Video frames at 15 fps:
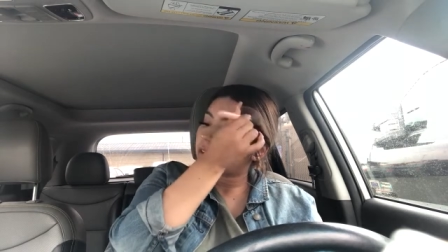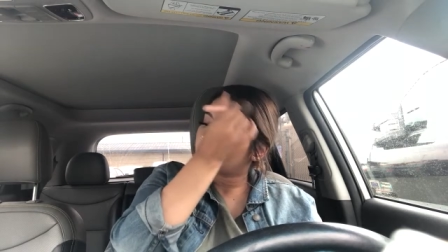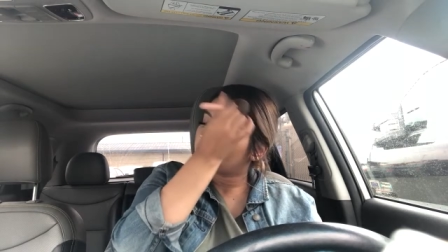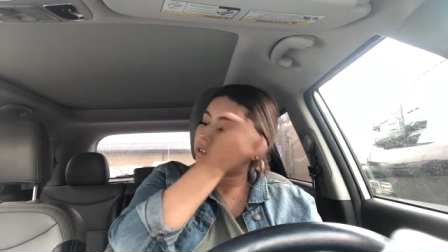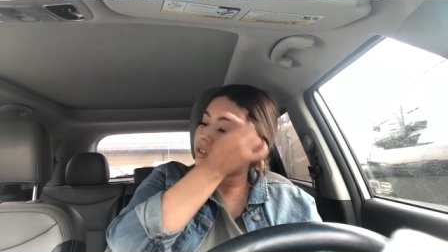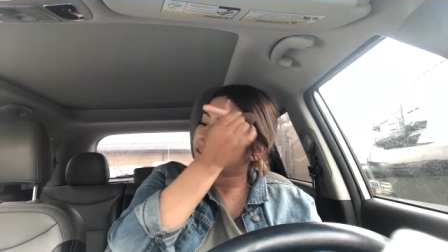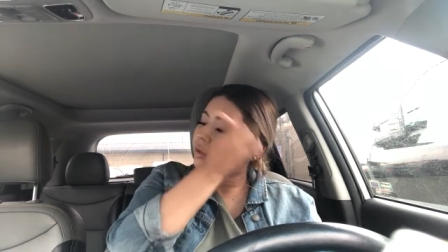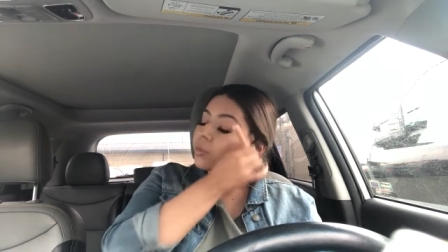
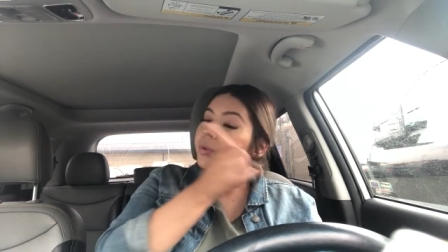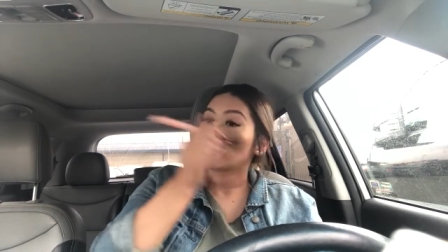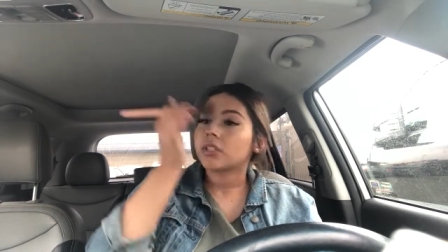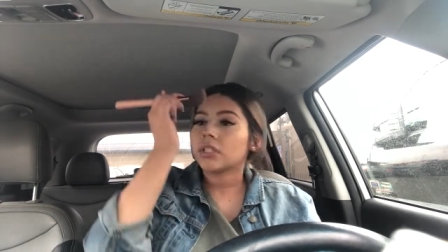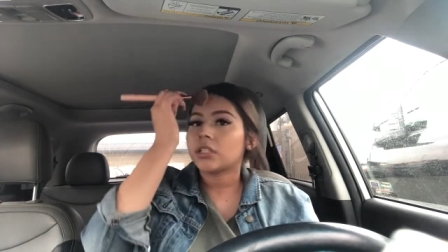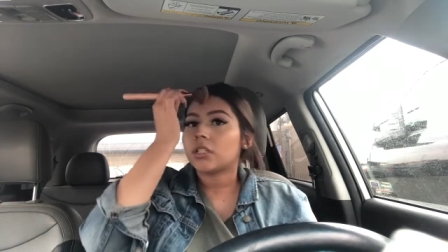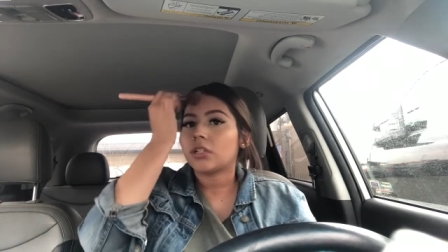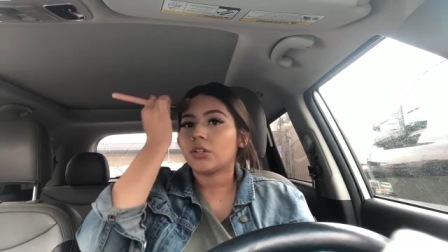there's no
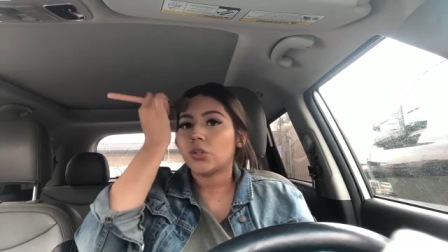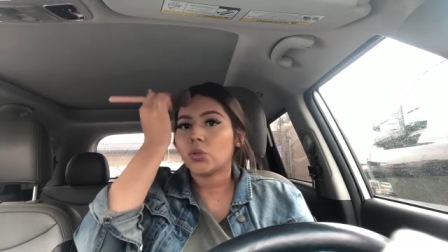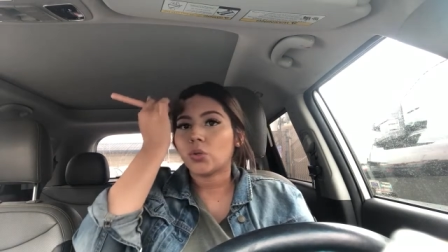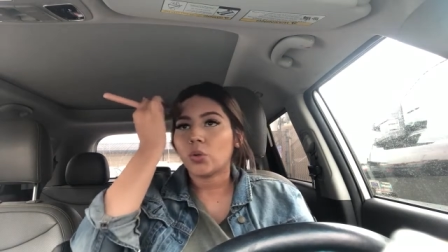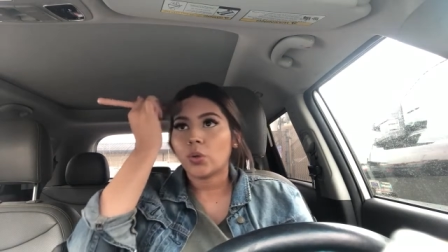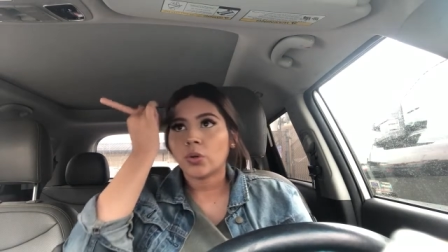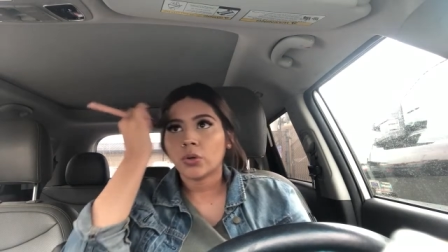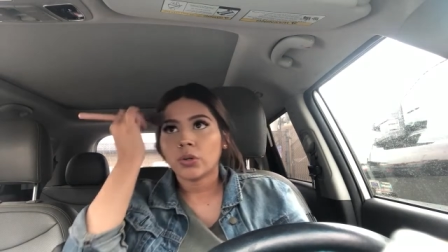reason
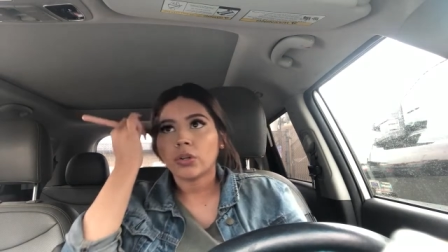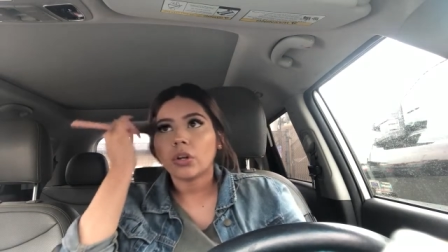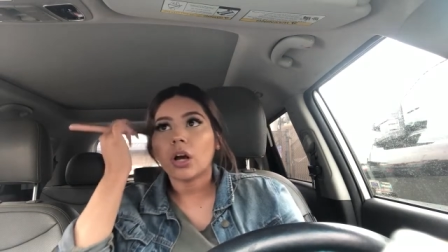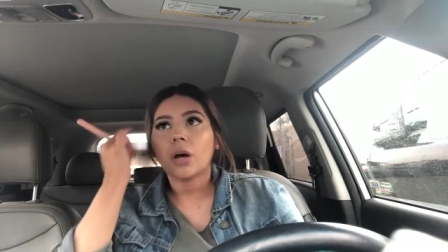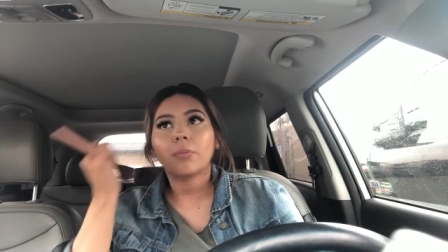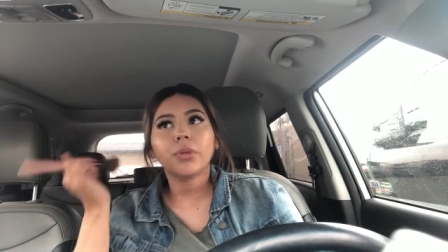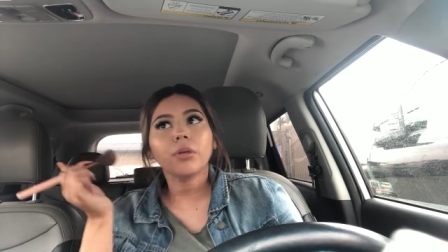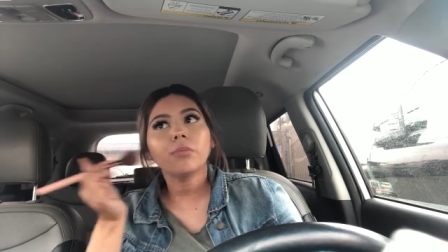to
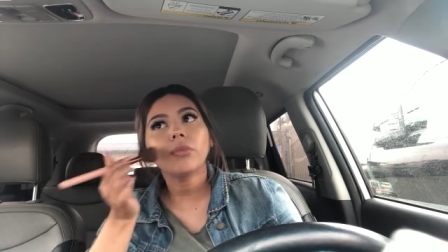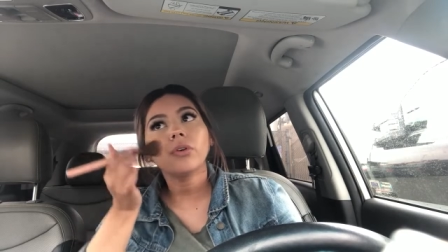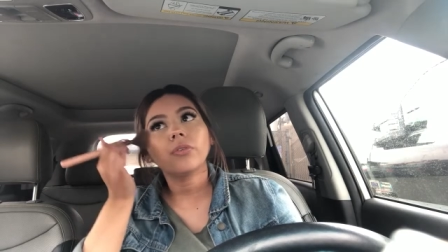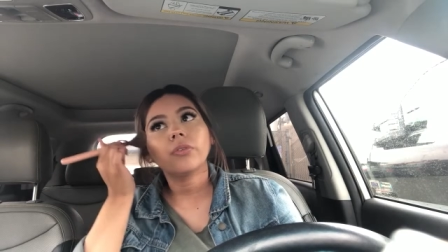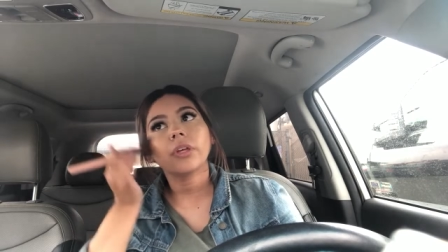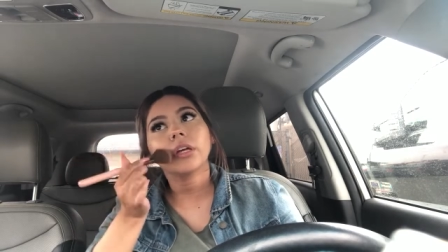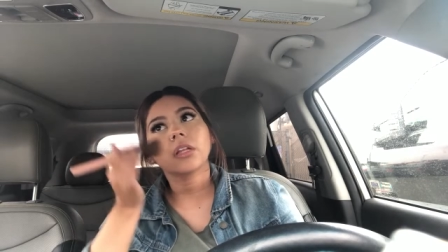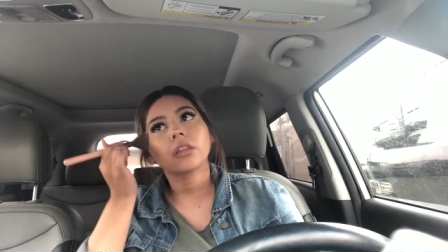not be
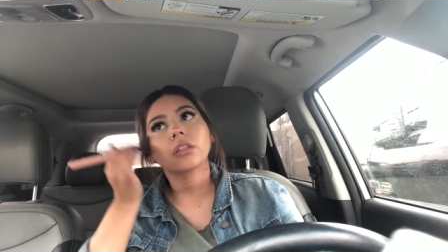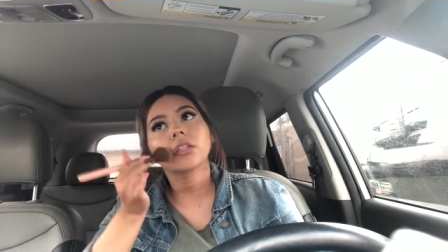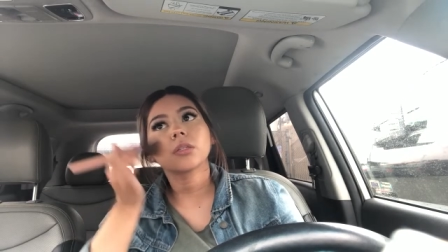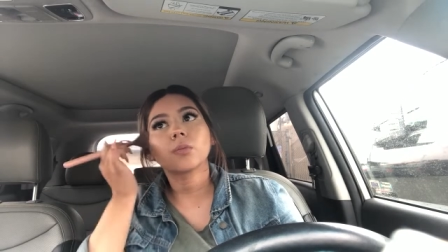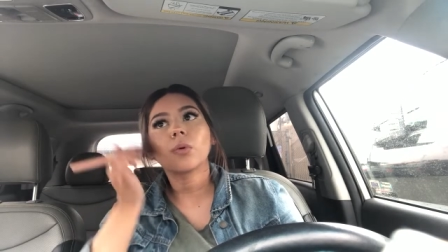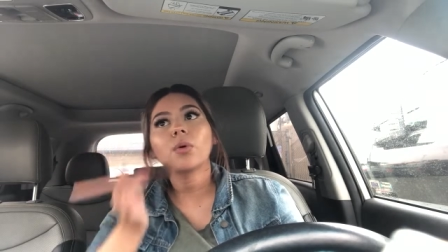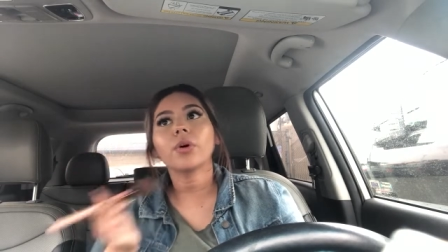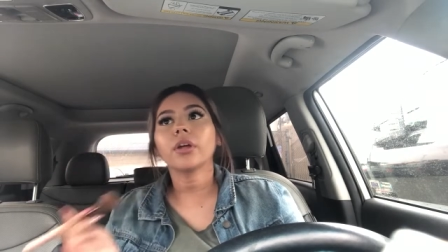moving at this
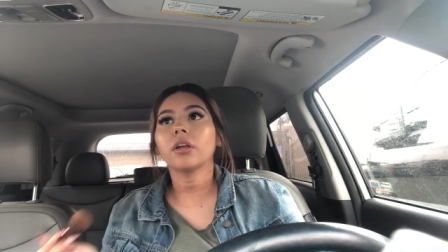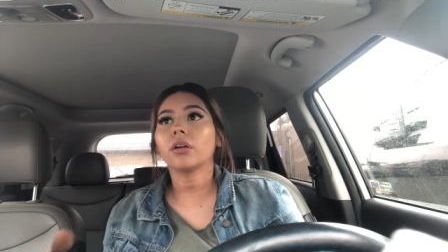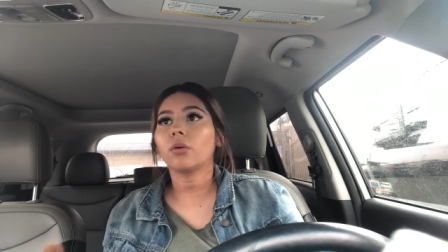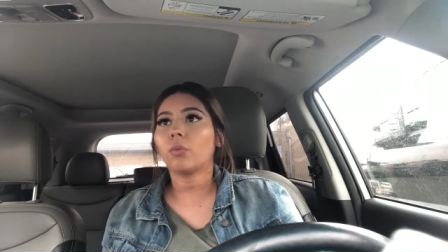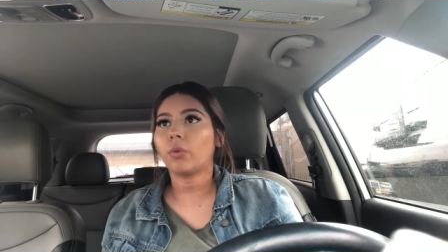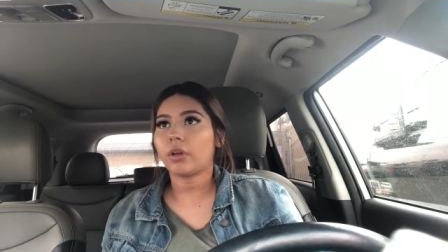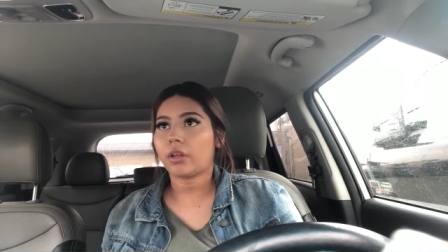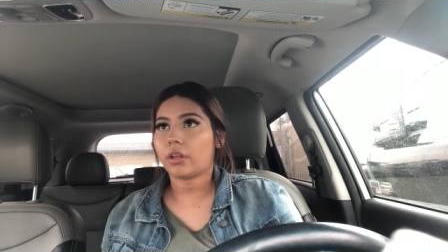
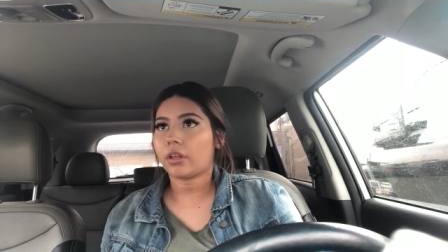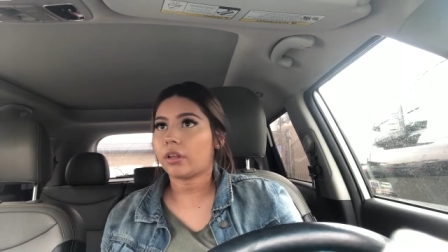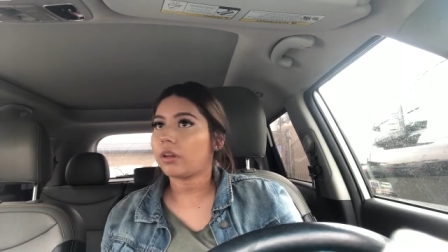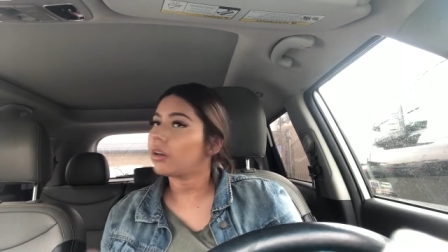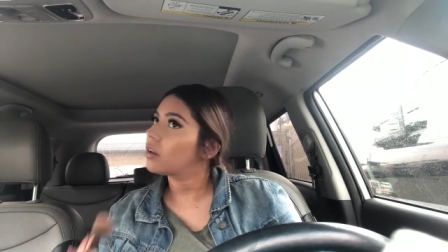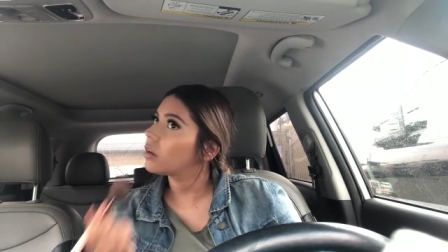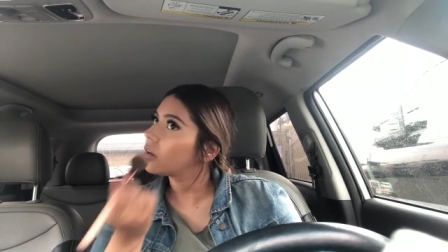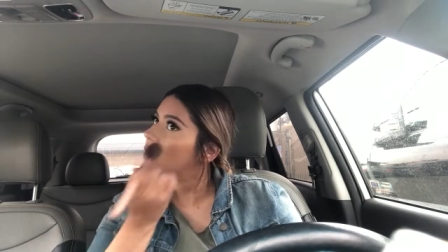point
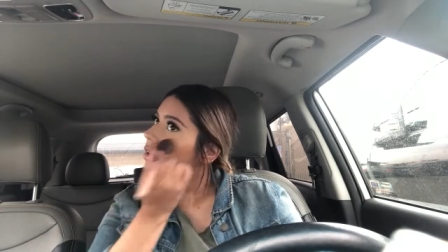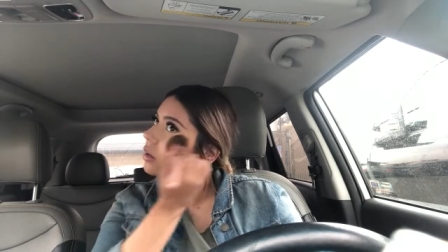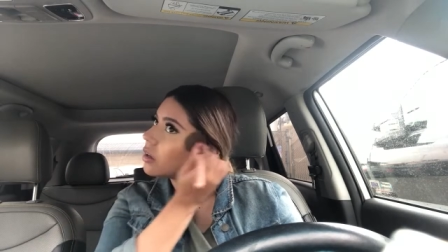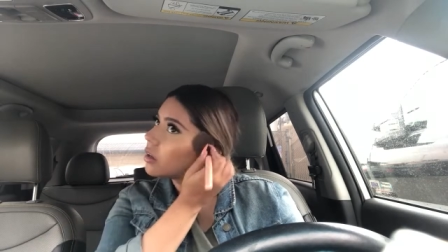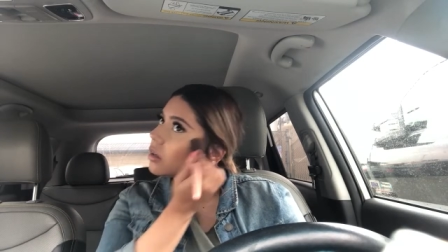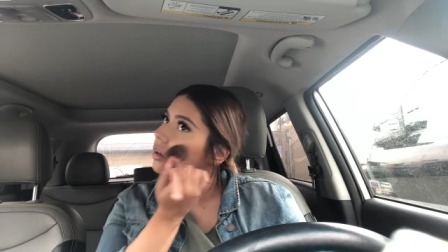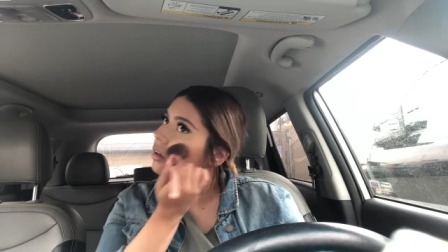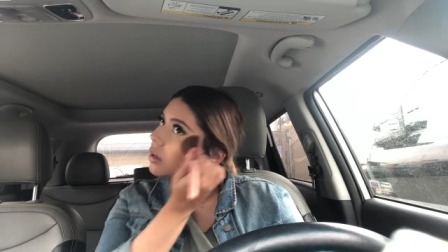when
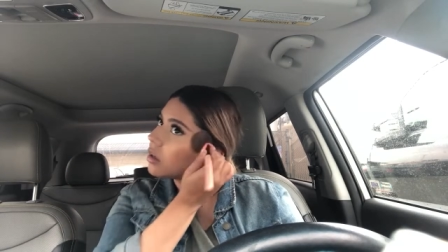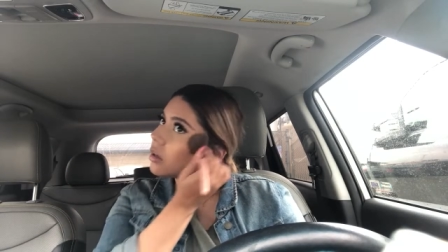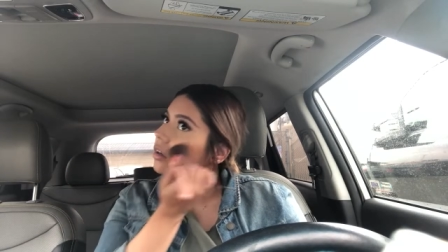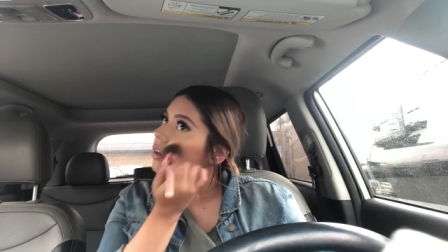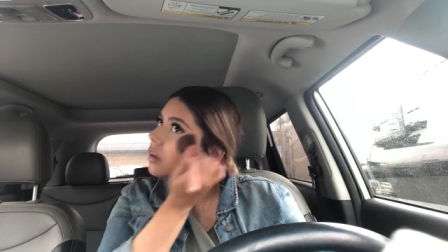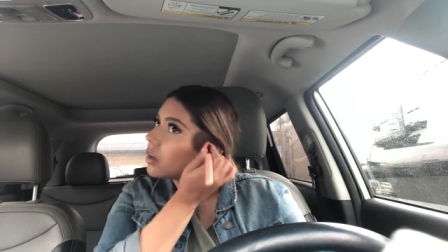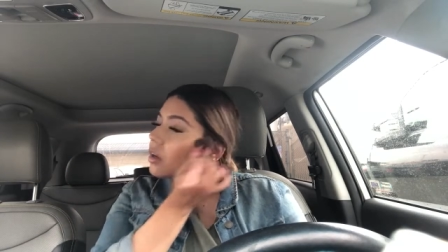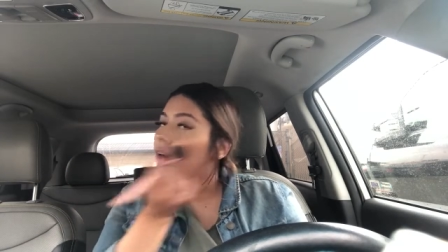
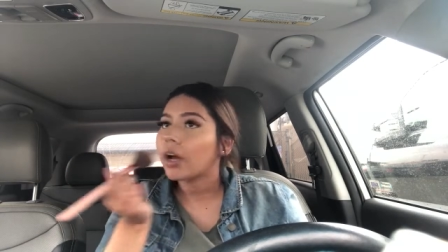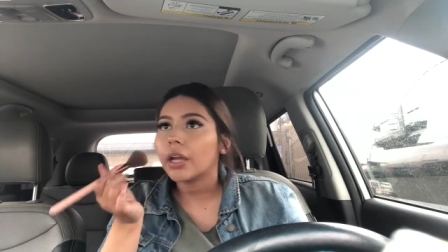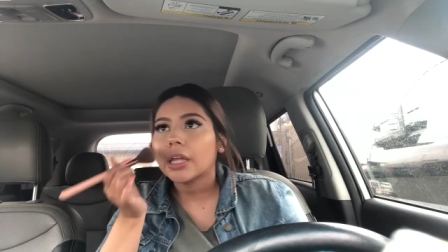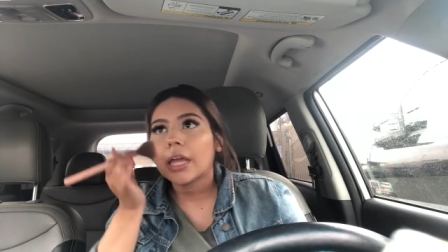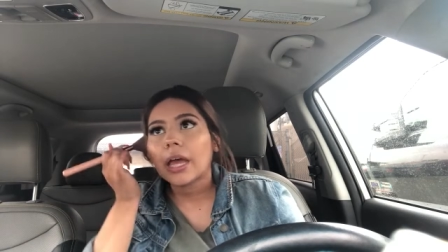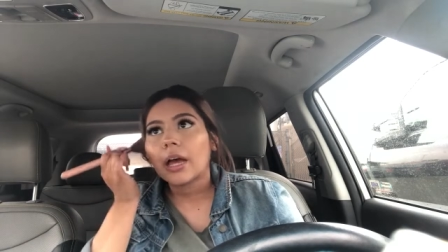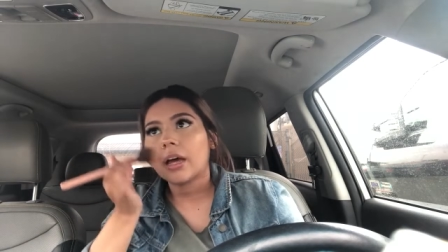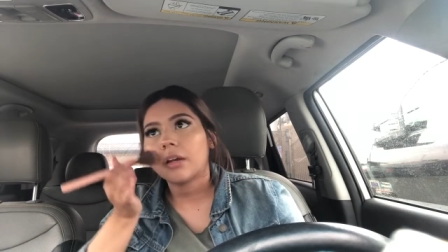I
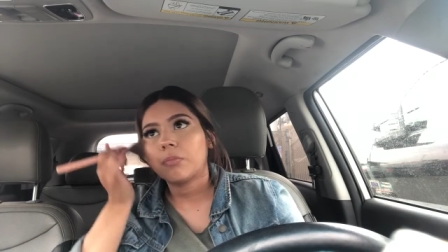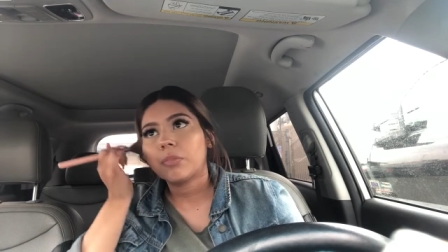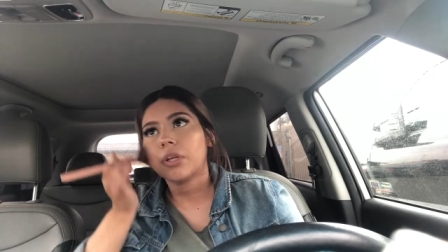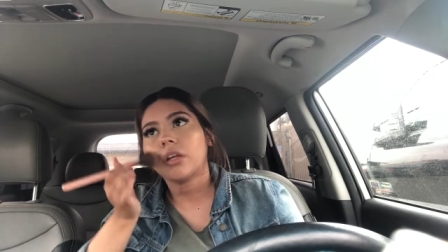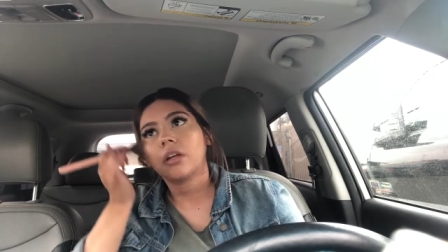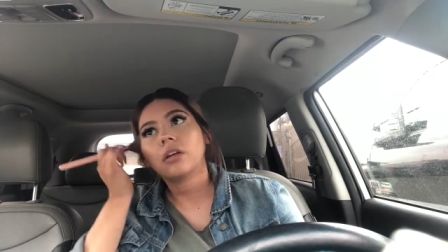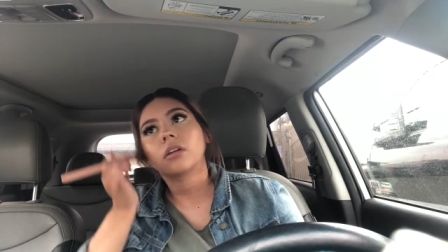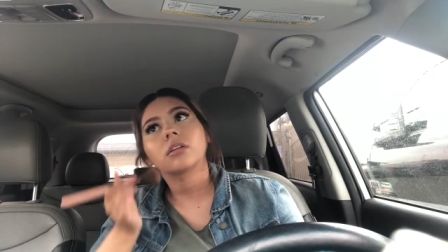can
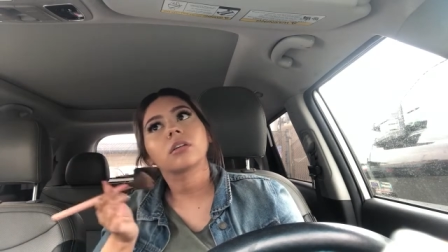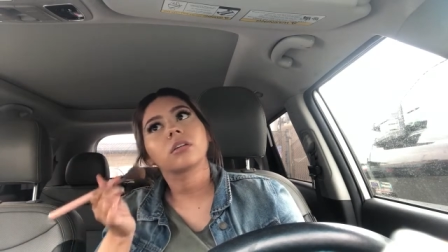be.